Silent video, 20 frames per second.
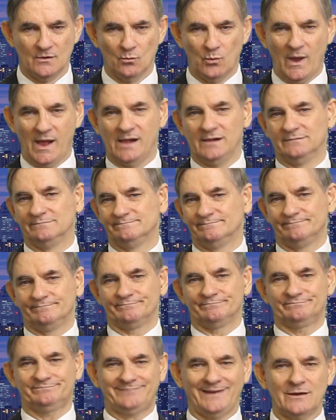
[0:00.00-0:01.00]
Well,
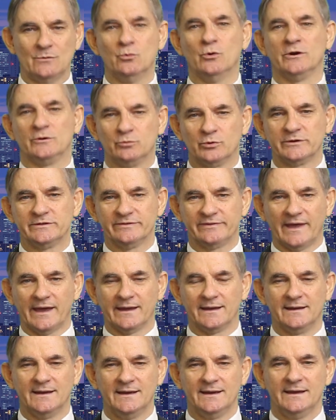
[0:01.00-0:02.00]
they would, wouldn't
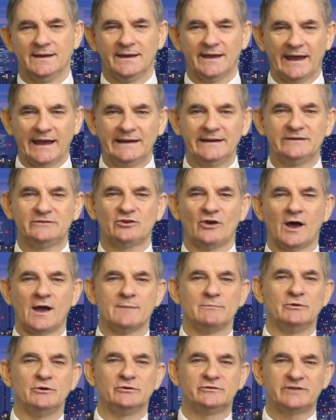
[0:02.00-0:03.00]
they?
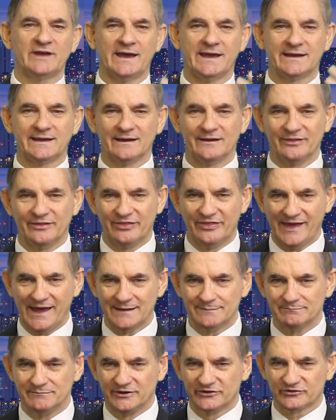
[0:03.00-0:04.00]
Anytime you take
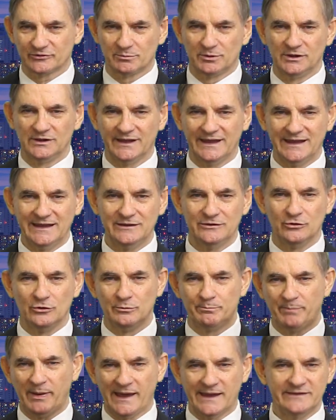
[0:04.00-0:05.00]
that miserable
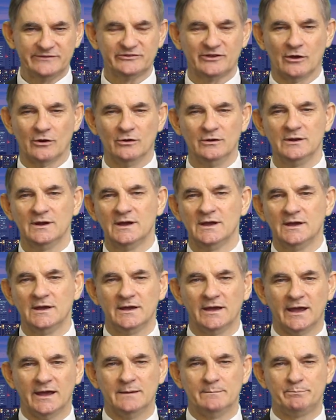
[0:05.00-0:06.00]
EU peso
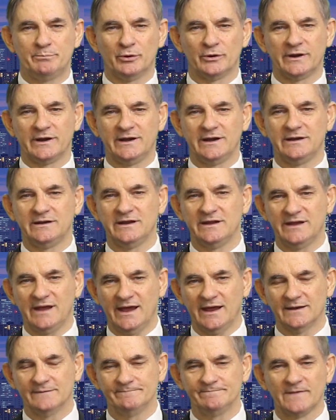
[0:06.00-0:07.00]
and put it into
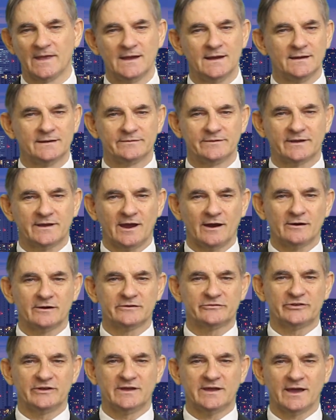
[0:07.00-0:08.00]
yen, the
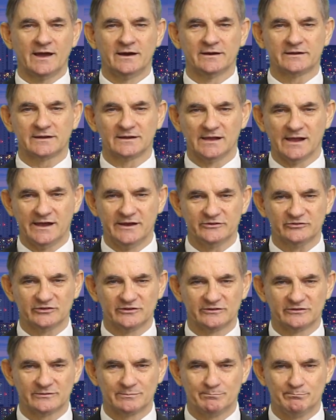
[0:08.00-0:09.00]
currency
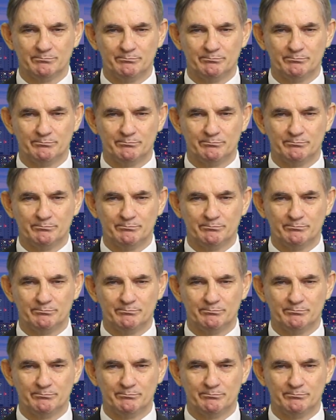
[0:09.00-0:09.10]
calculations